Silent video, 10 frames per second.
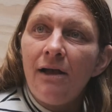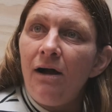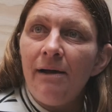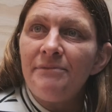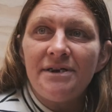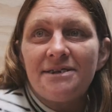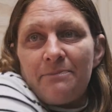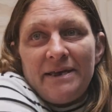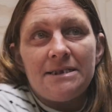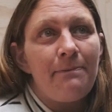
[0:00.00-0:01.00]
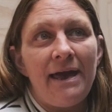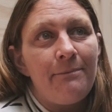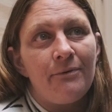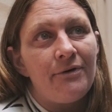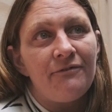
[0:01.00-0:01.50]
I'm just a piece of
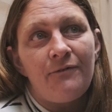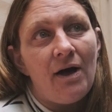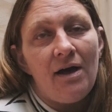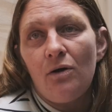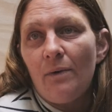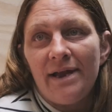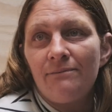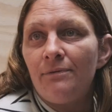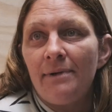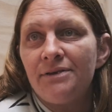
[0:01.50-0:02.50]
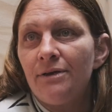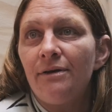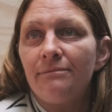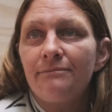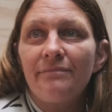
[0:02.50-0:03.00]
paper on a file waiting for my
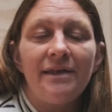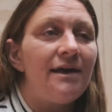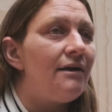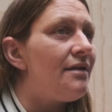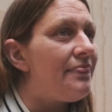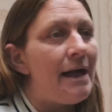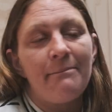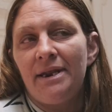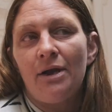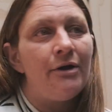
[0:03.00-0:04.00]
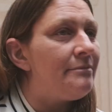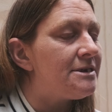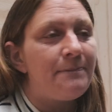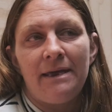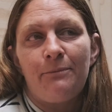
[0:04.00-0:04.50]
turn. There are that many homeless
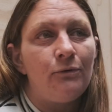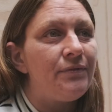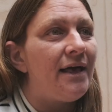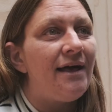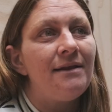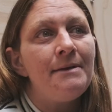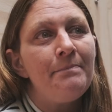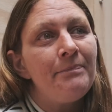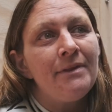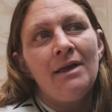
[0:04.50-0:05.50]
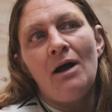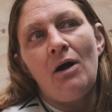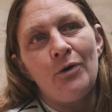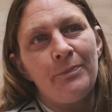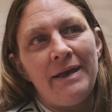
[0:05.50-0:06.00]
people that,
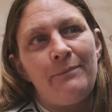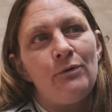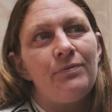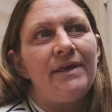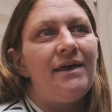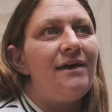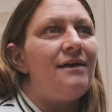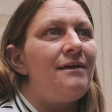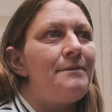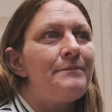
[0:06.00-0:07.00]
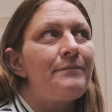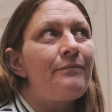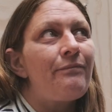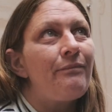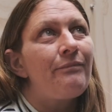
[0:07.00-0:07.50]
older people, they're
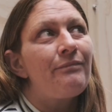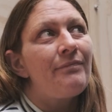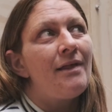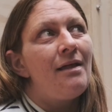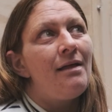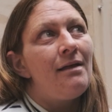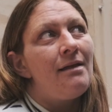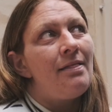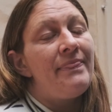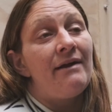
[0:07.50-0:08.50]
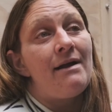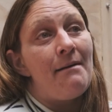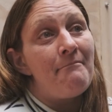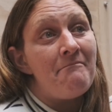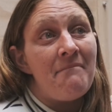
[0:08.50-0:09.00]
our
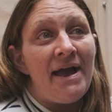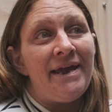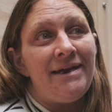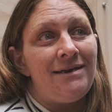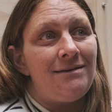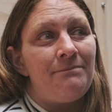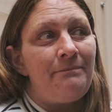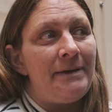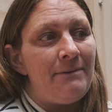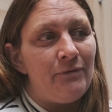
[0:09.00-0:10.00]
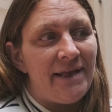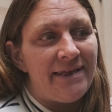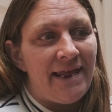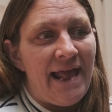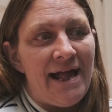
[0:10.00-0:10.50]
main people that
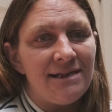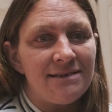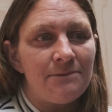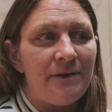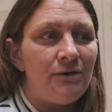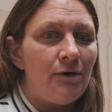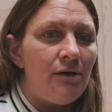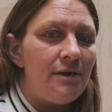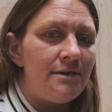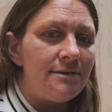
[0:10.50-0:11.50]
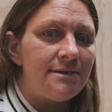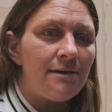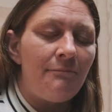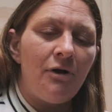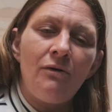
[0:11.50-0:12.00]
get houses, because
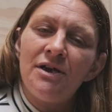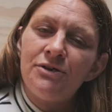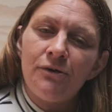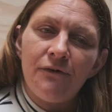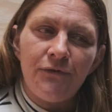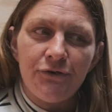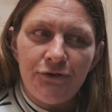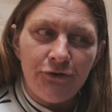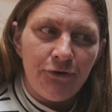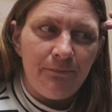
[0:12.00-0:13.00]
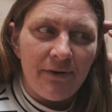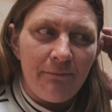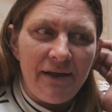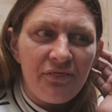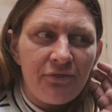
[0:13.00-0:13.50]
I'm not quite sure if you knew, but
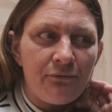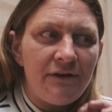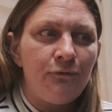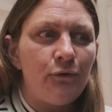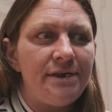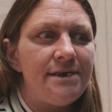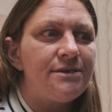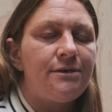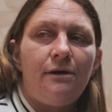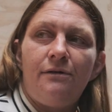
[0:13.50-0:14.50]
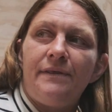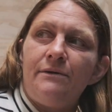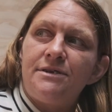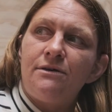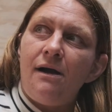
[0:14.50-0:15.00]
about 3, 4 years ago, there
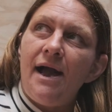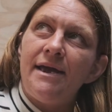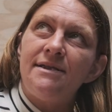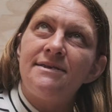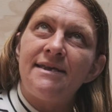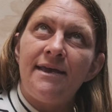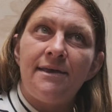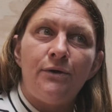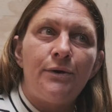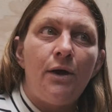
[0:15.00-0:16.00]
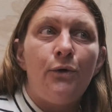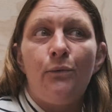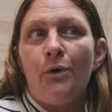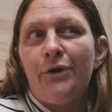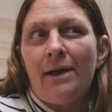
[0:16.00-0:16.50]
was a guy in St Kilda who
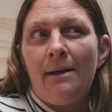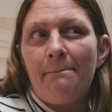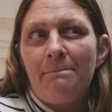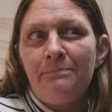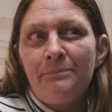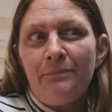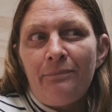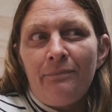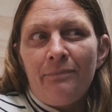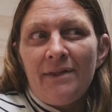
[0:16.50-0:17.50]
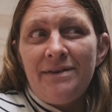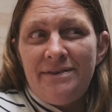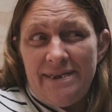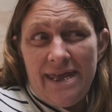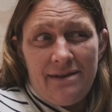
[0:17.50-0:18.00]
woke up
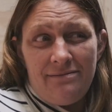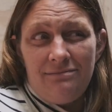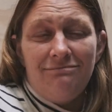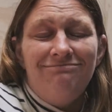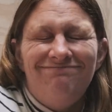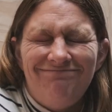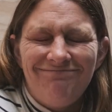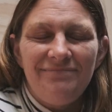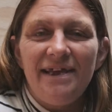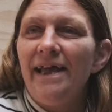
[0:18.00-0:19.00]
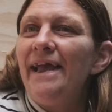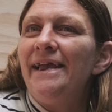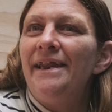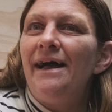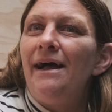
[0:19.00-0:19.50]
dead
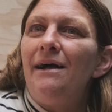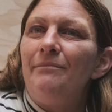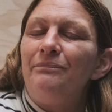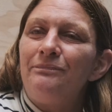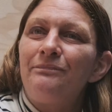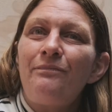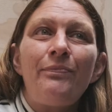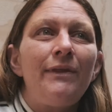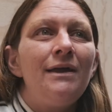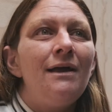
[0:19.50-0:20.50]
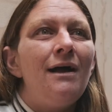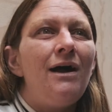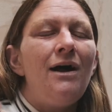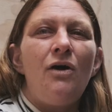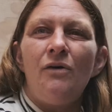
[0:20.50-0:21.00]
in on
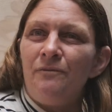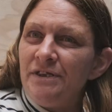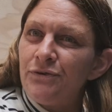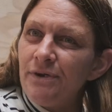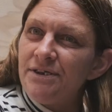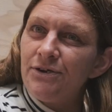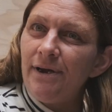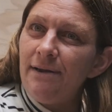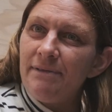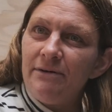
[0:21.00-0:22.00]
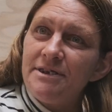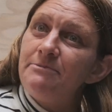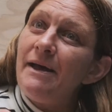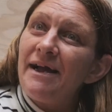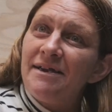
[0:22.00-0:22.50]
Fitzroy Street. There was a
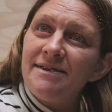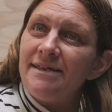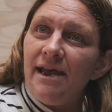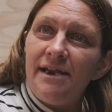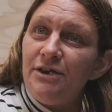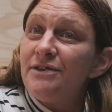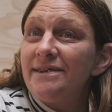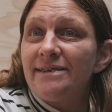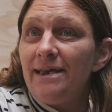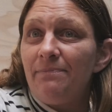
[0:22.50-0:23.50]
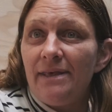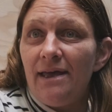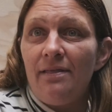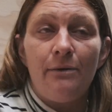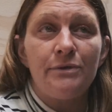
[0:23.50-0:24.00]
Bacchus there, and he used to sleep
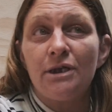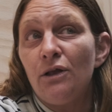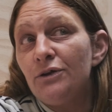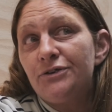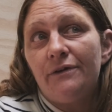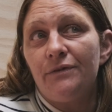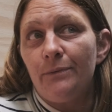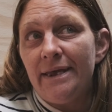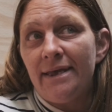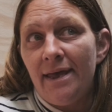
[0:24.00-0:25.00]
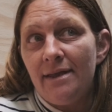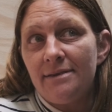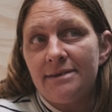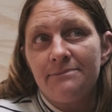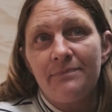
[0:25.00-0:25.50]
there, and it was closed over the
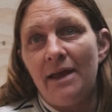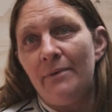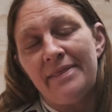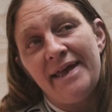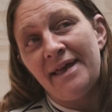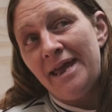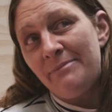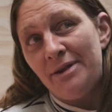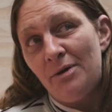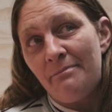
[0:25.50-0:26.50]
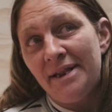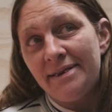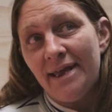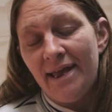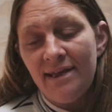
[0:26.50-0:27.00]
weekend. And when they came in on
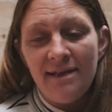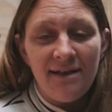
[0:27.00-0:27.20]
Monday,